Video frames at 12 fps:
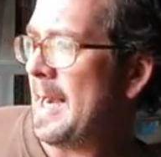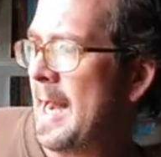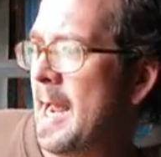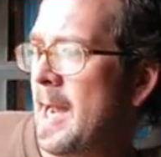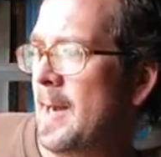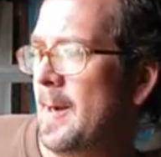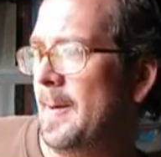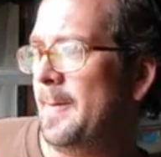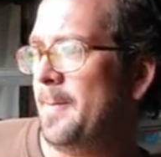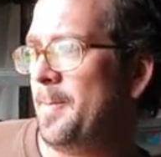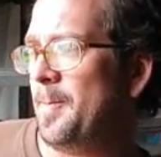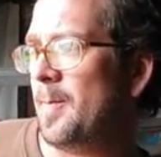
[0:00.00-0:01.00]
Now,
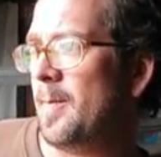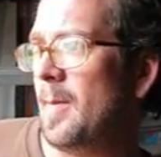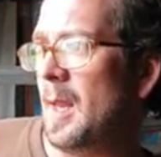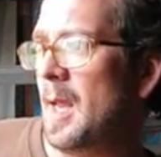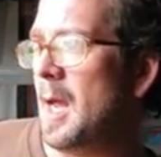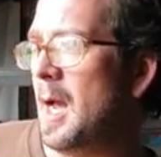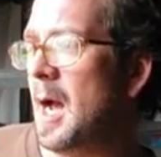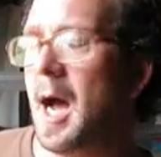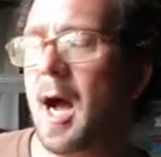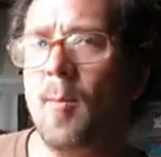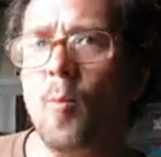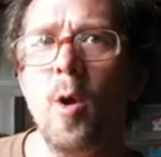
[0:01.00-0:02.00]

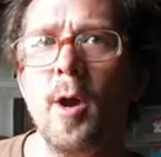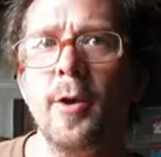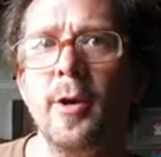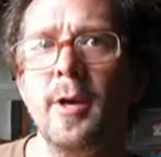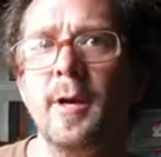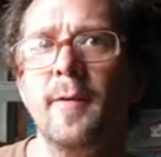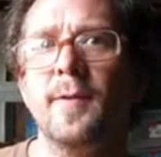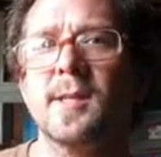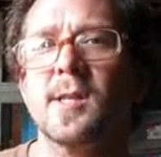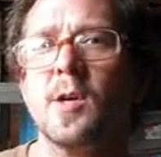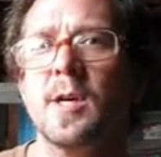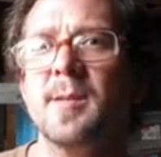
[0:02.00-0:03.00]
I'm wondering if
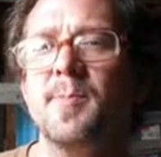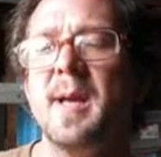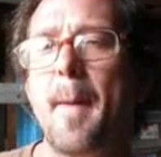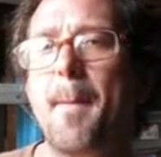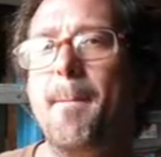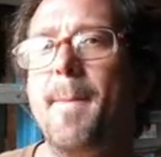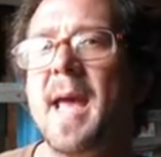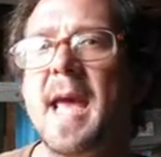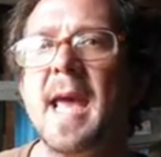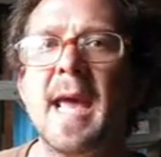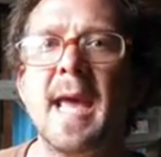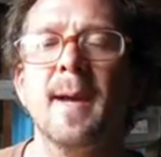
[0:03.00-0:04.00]
it's going to be a
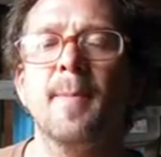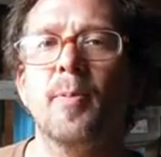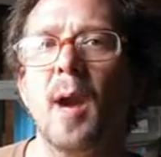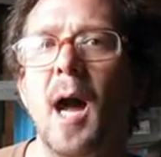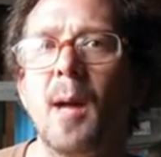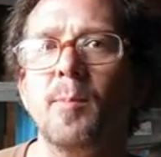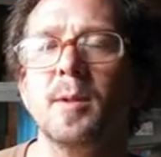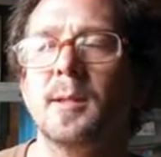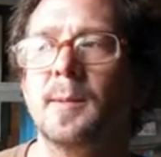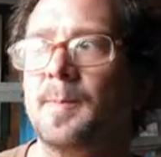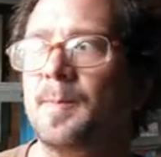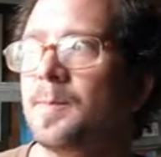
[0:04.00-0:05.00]
big
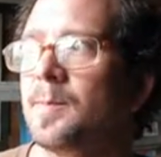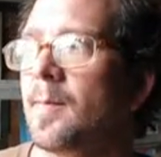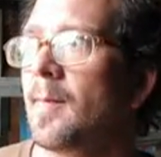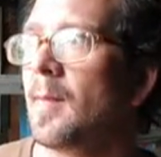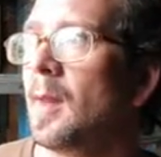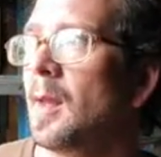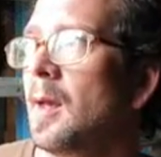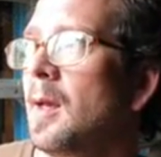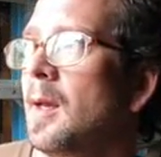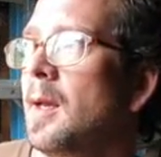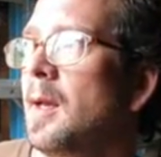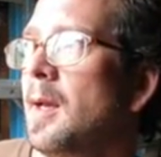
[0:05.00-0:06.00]
problem
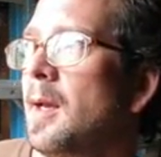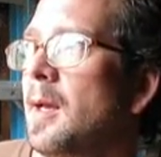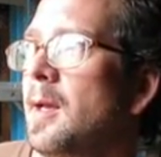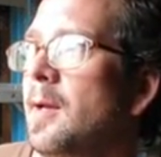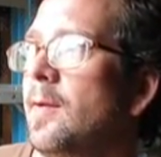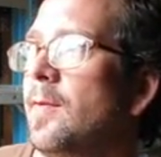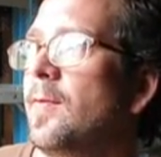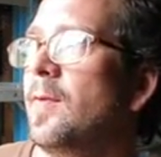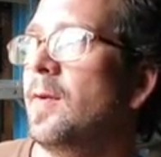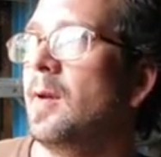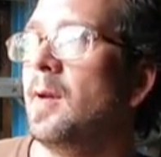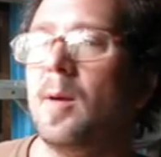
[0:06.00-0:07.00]
if
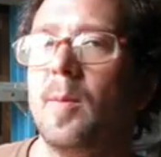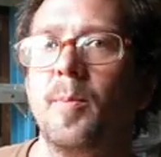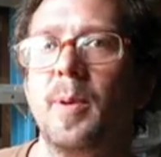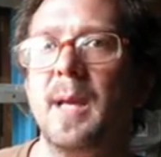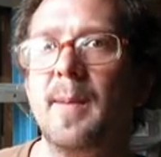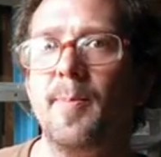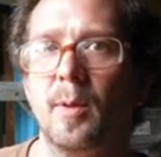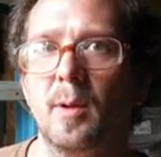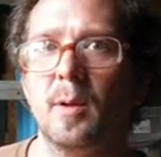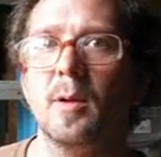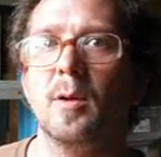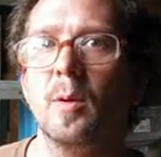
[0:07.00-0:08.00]

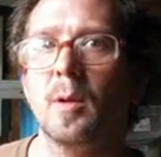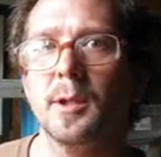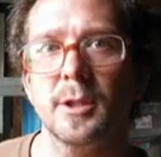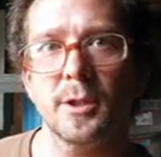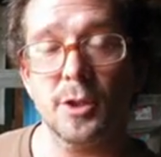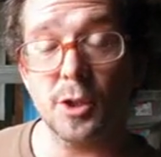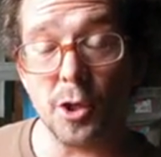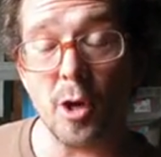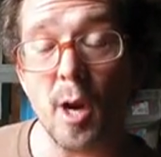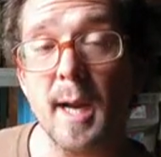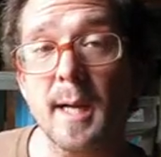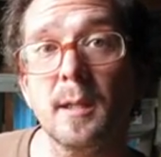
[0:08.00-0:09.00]
people who are just
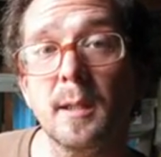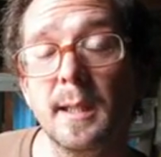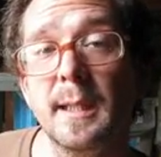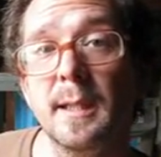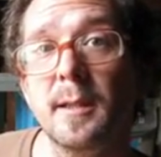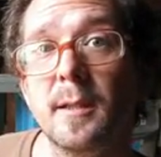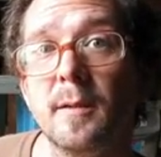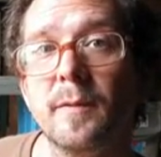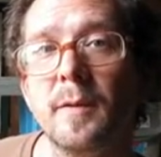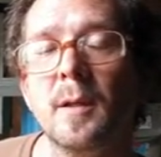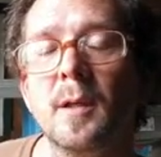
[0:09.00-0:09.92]
trying to live